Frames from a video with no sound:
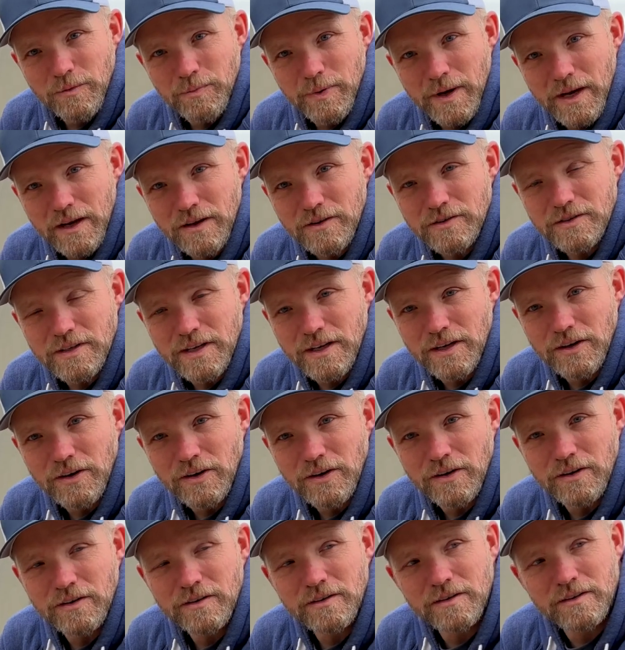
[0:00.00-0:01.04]
pounds
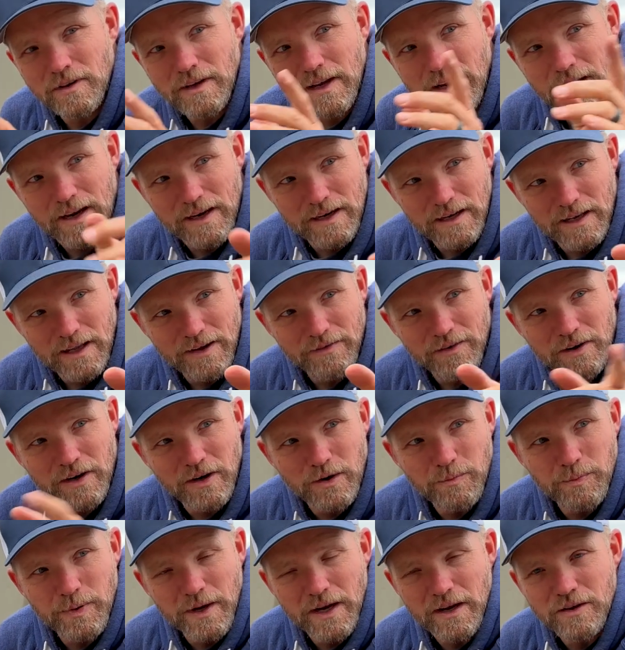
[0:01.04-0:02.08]
here. I had
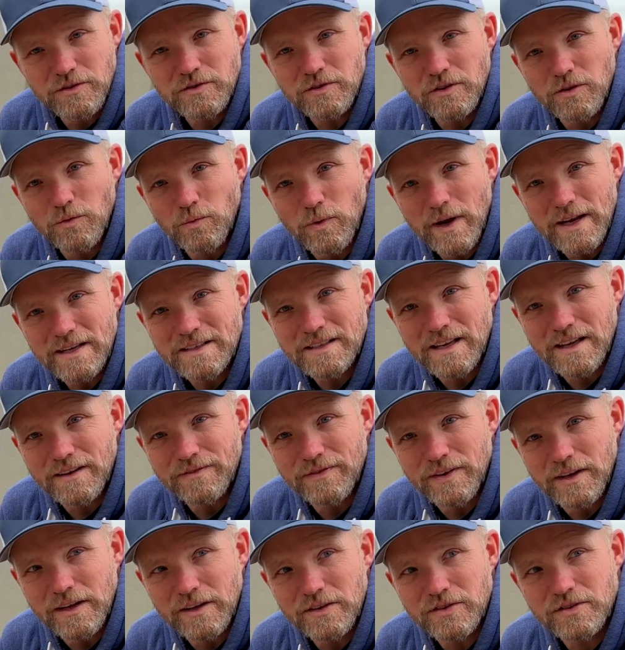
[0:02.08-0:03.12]
1,100 pounds on the WaySafe
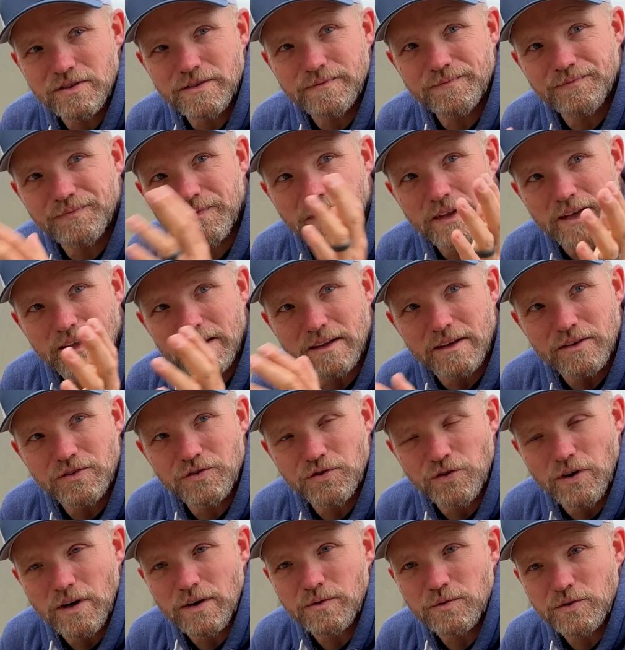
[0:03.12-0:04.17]
hitch, and the
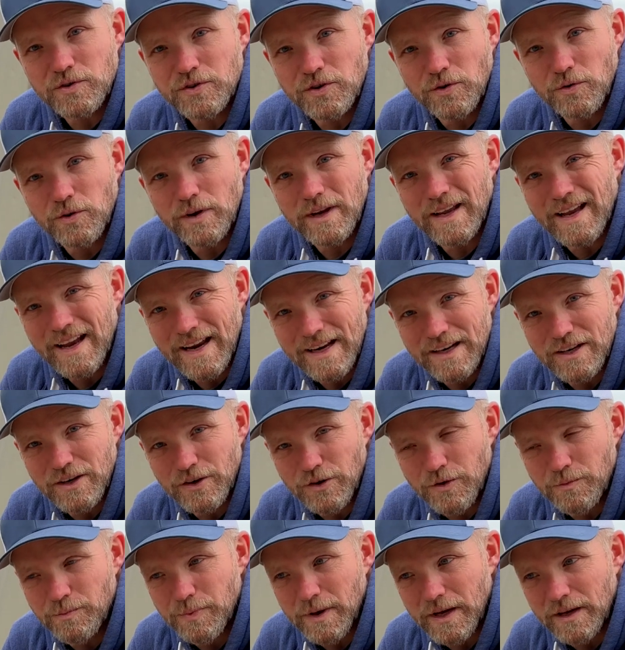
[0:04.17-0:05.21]
truck was showing
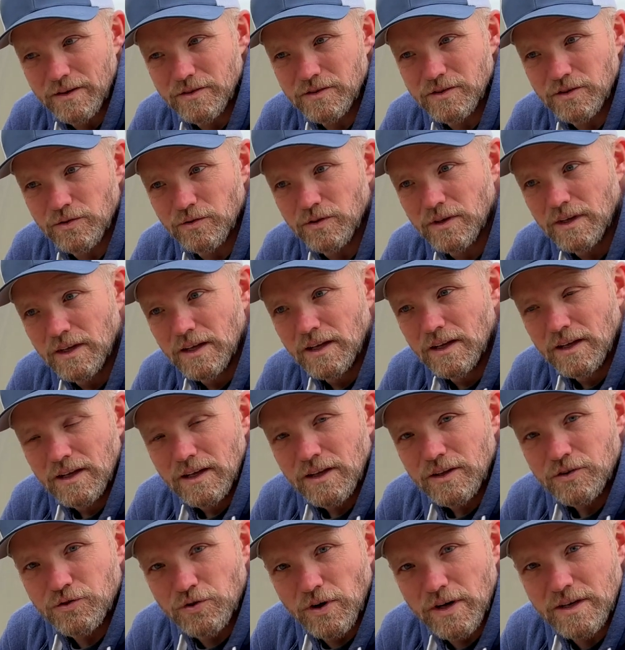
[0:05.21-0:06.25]
800 pounds. So
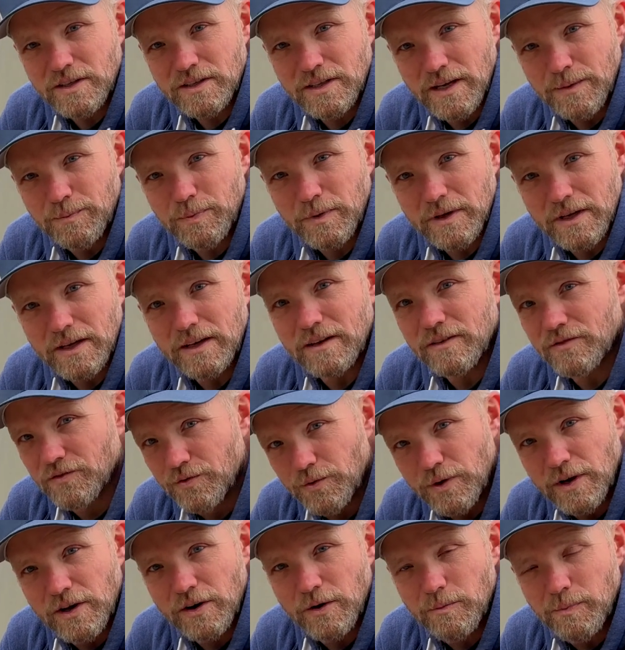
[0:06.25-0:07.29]
trucks typically
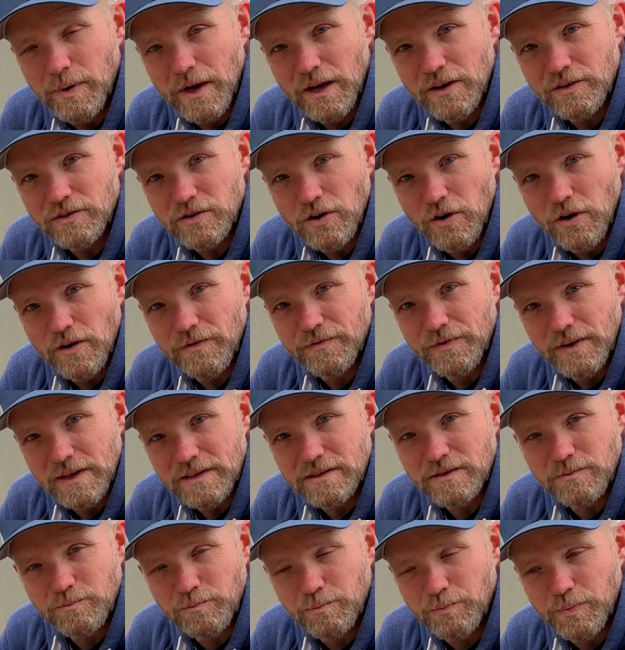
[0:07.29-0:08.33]
300 pounds off.
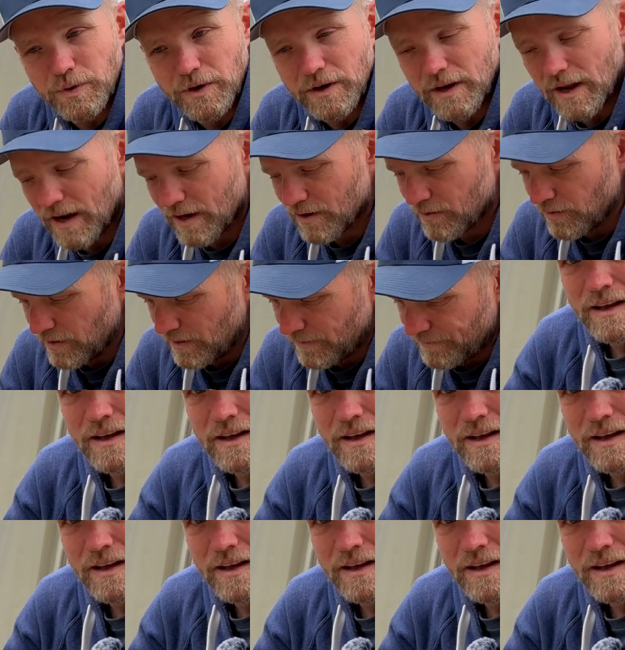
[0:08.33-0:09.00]
That's pretty accurate.